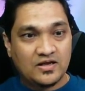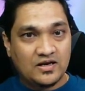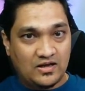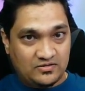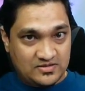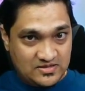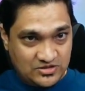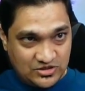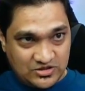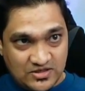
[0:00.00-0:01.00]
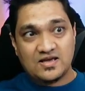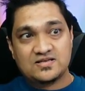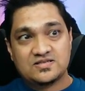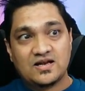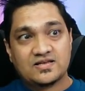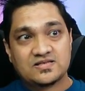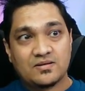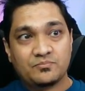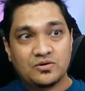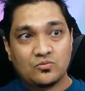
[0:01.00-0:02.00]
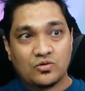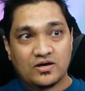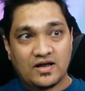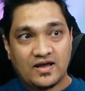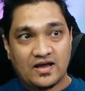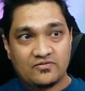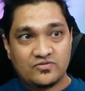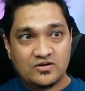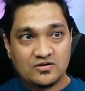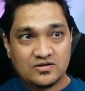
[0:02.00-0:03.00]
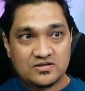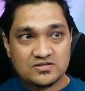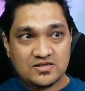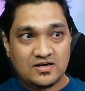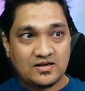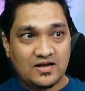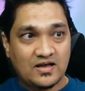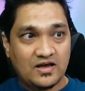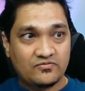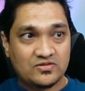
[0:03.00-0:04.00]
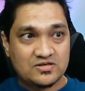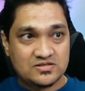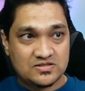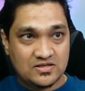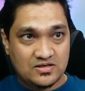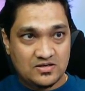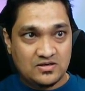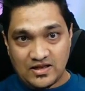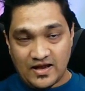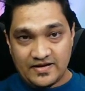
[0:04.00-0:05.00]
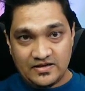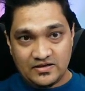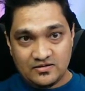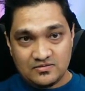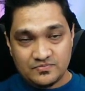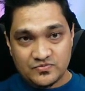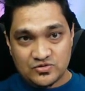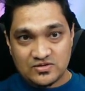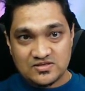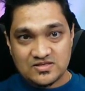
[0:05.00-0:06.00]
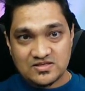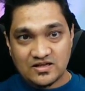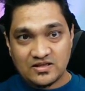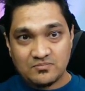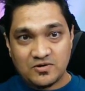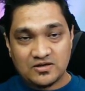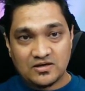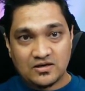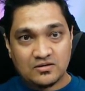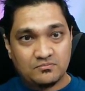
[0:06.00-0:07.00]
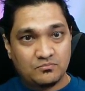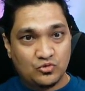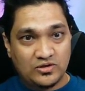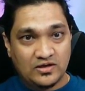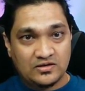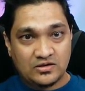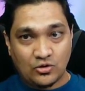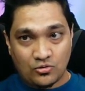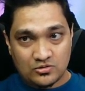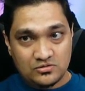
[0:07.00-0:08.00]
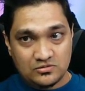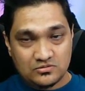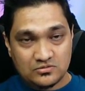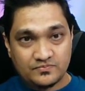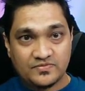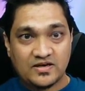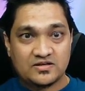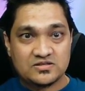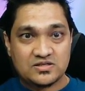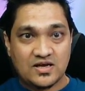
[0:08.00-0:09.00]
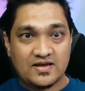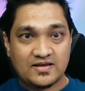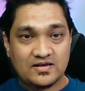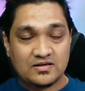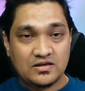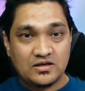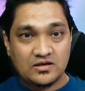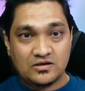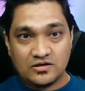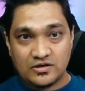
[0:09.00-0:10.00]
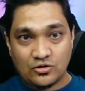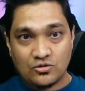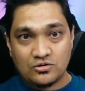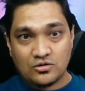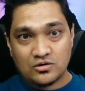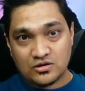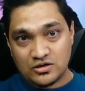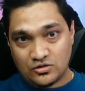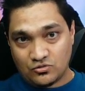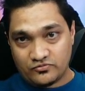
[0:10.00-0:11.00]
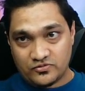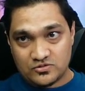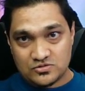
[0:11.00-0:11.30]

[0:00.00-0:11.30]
Now this is just as an example. What I have here is that I have this light here. So this is nothing but a Boolean toggle. That is, I can turn it on, turn it off.